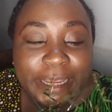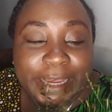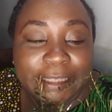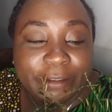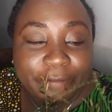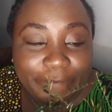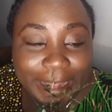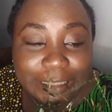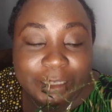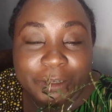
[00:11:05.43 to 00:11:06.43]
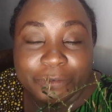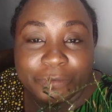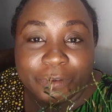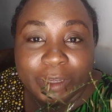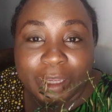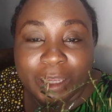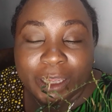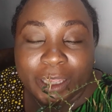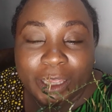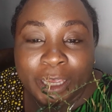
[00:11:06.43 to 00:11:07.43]
is effective
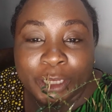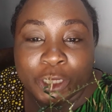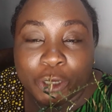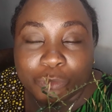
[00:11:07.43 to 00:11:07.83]
in